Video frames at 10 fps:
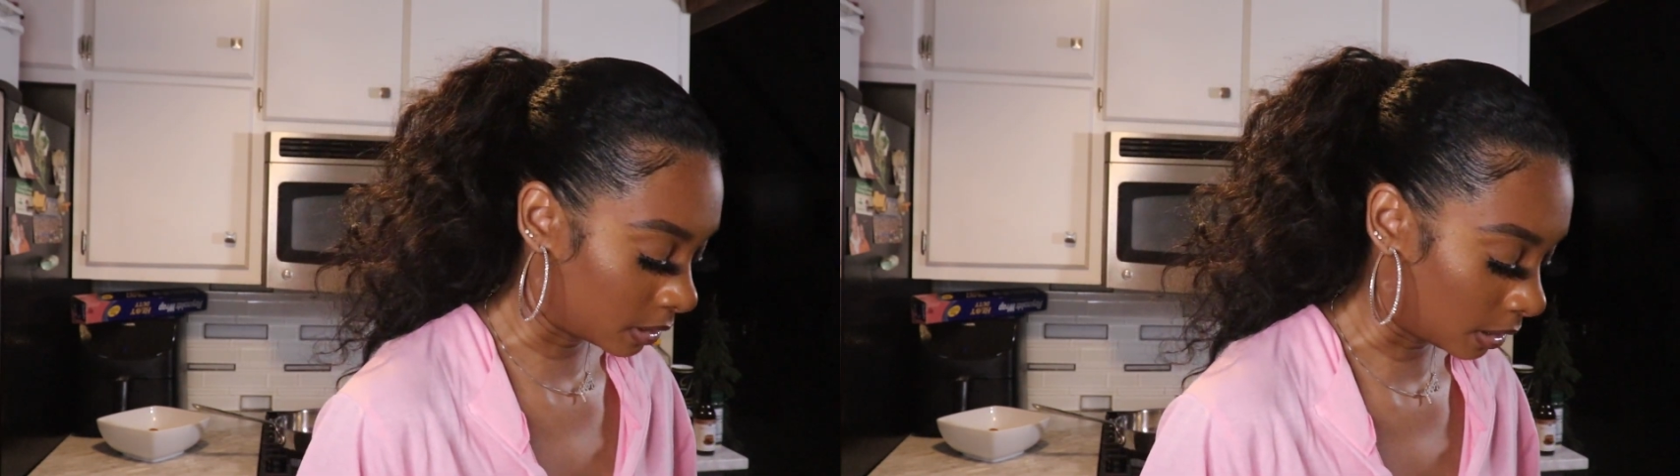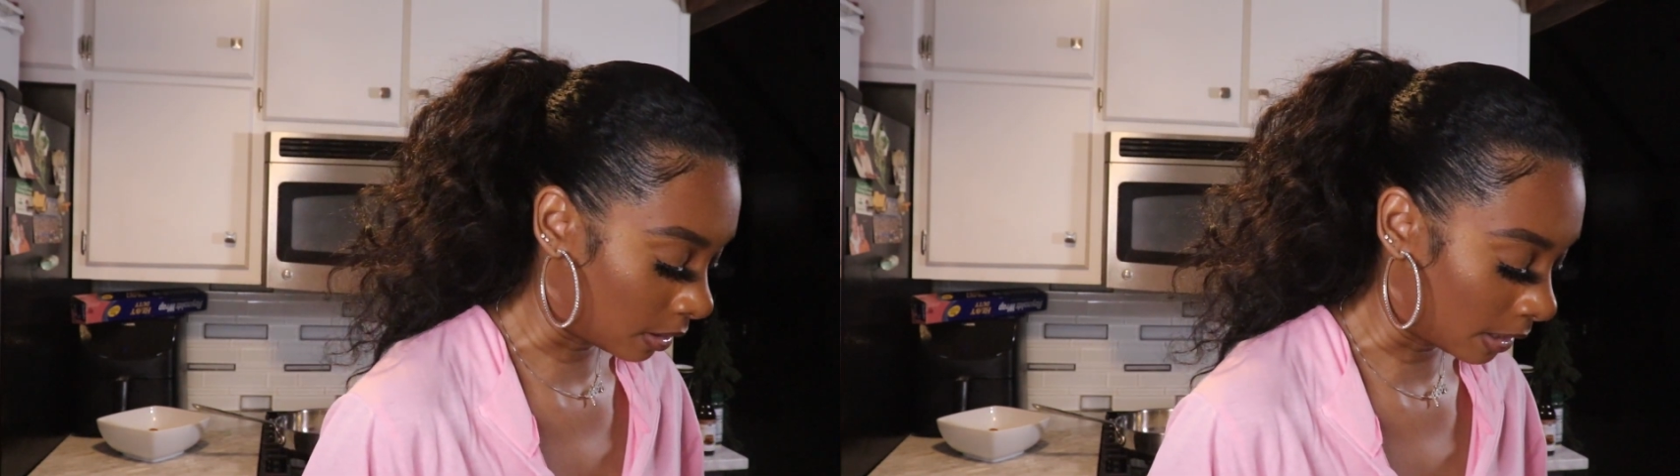
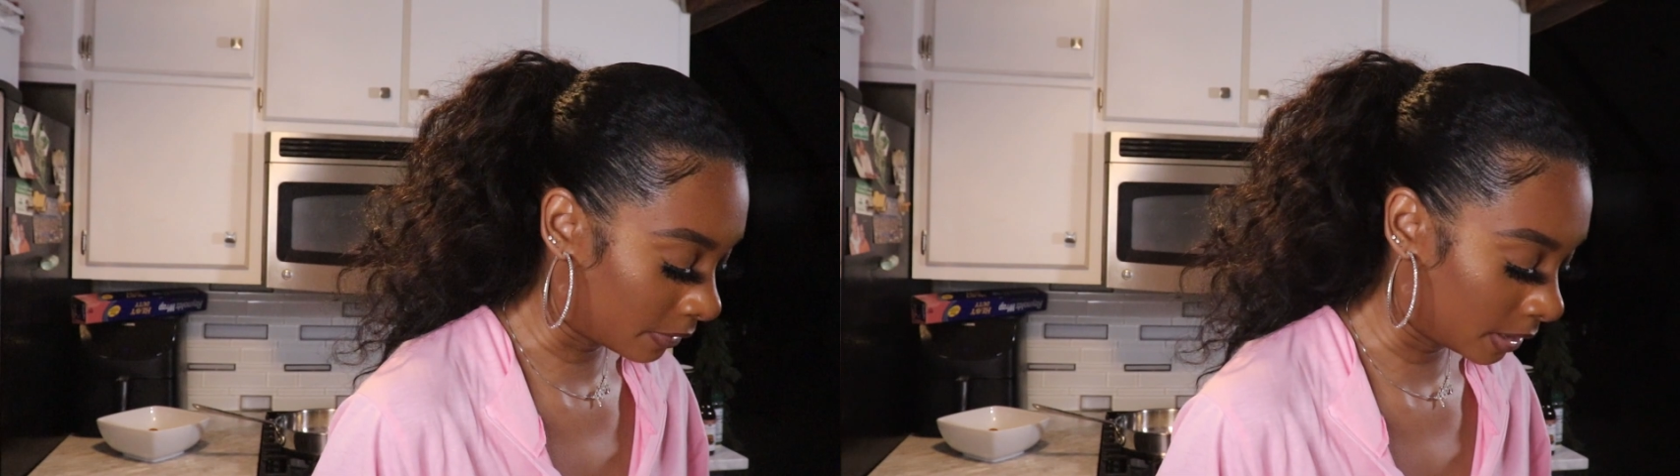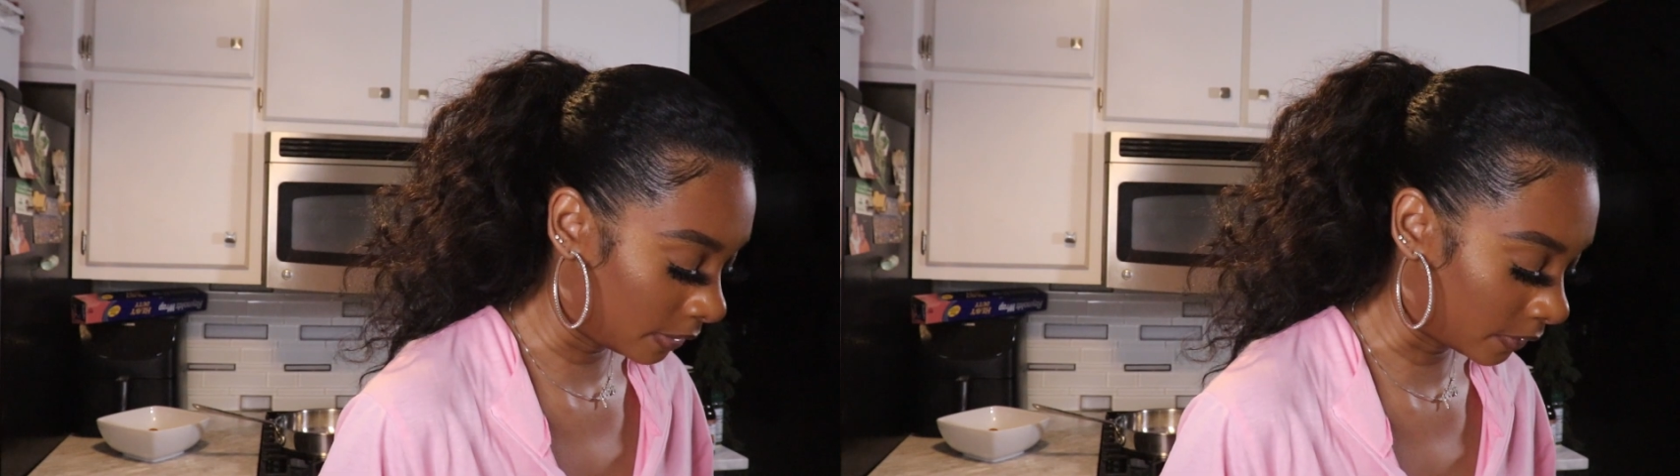so I
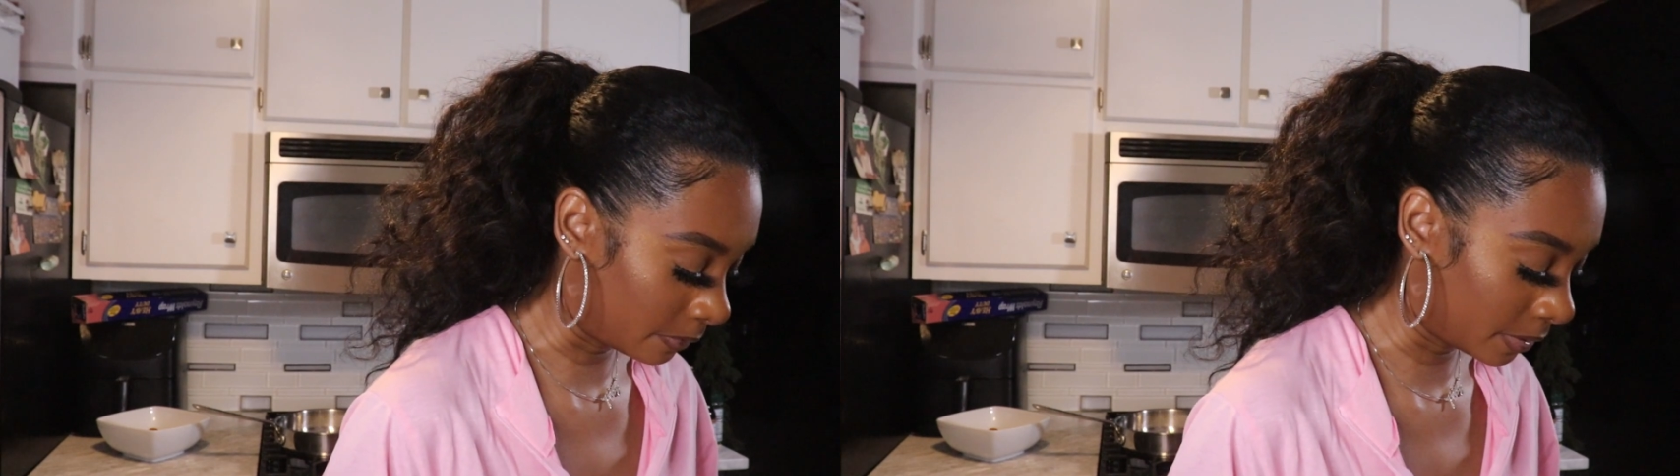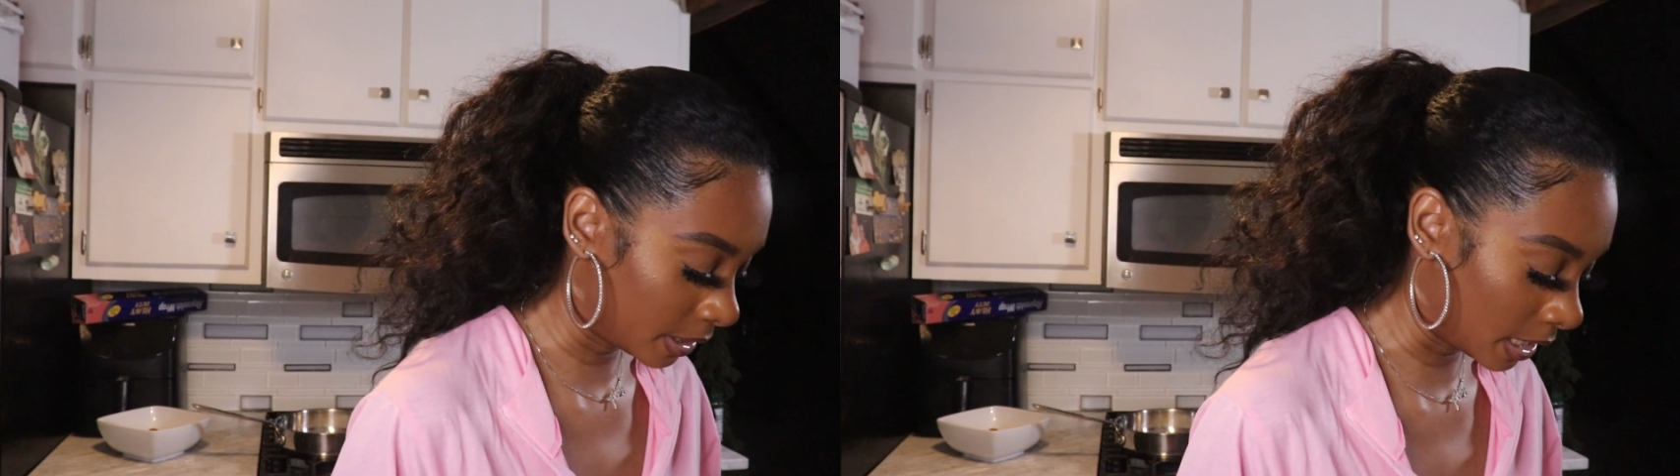wouldn't
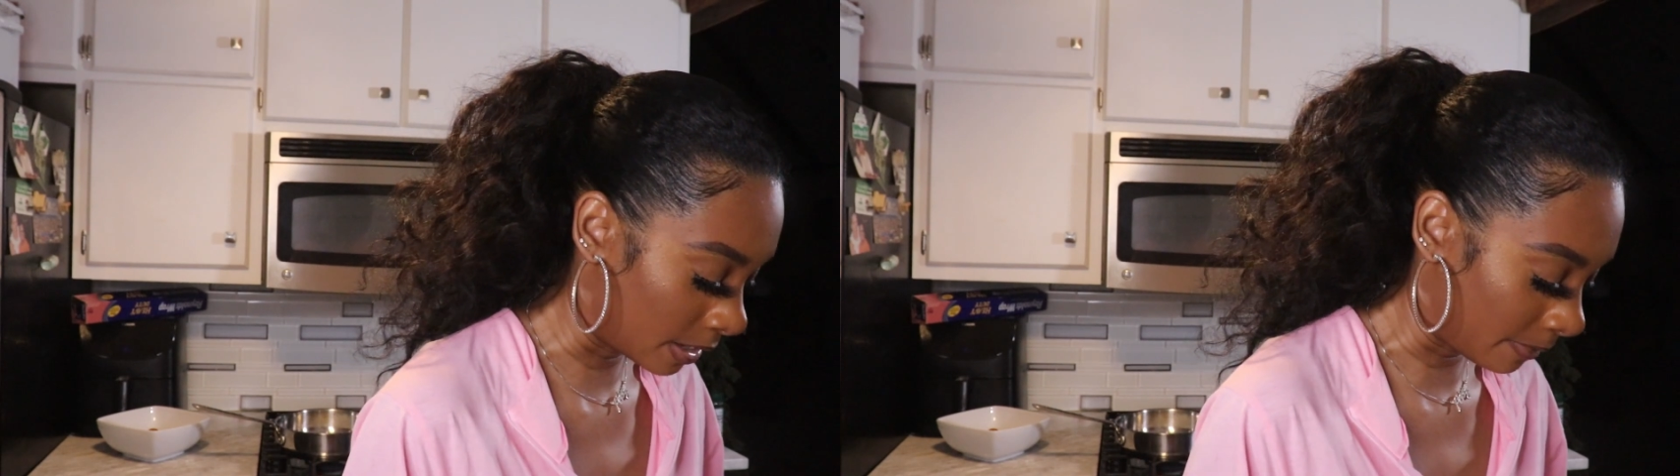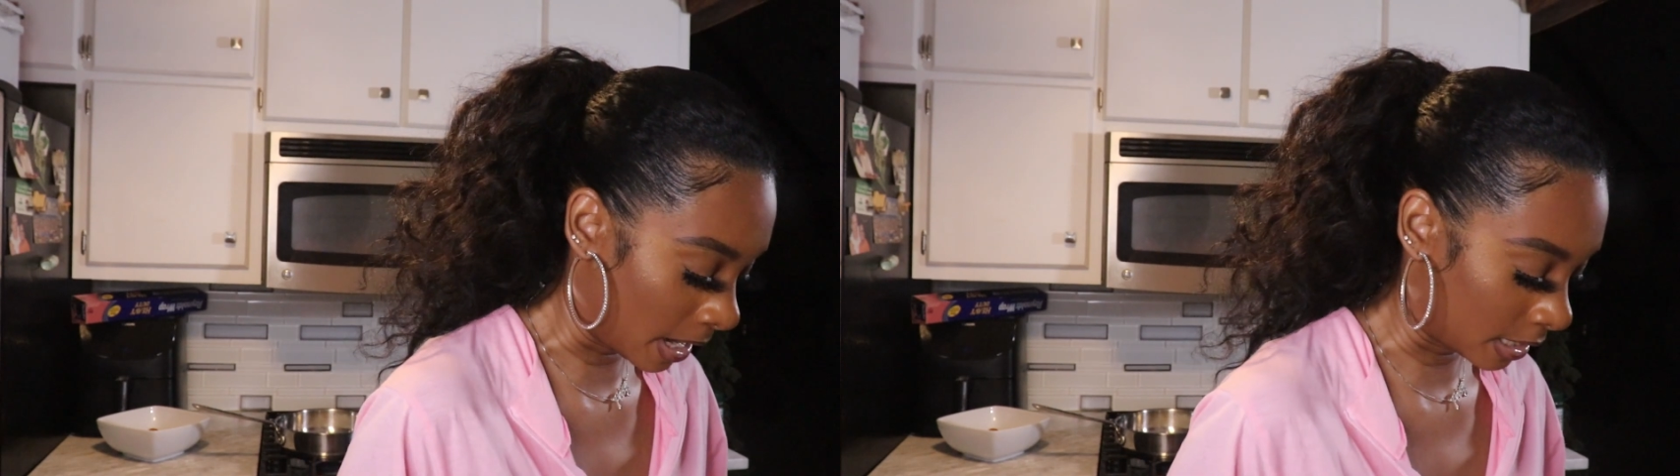even put it
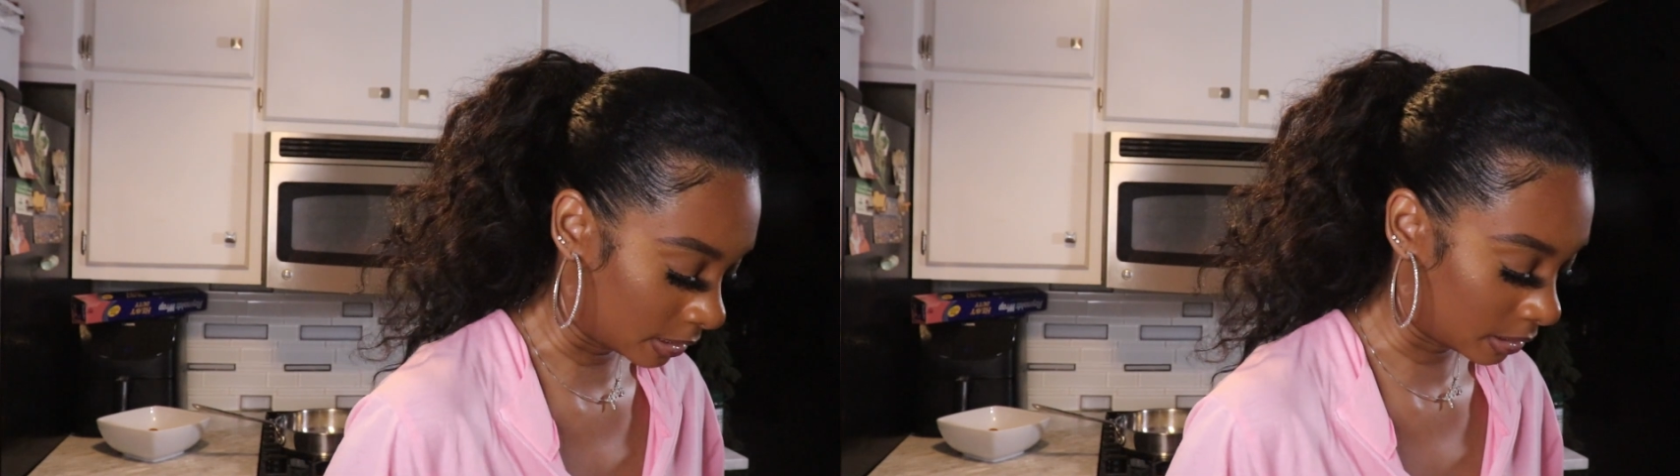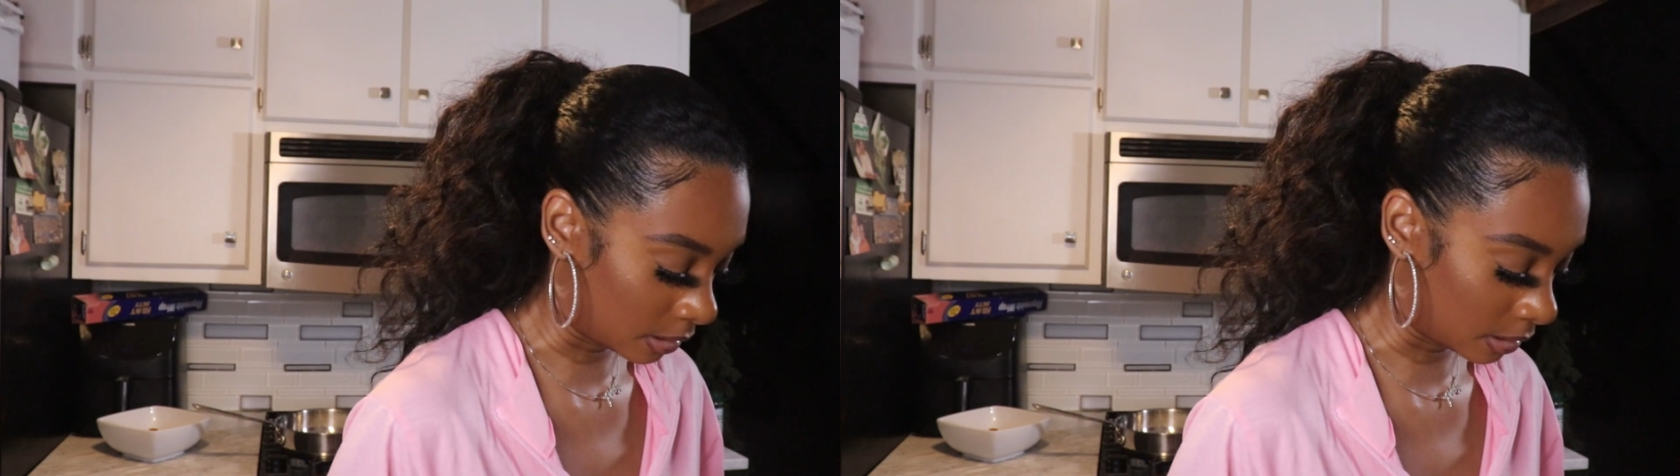in mine.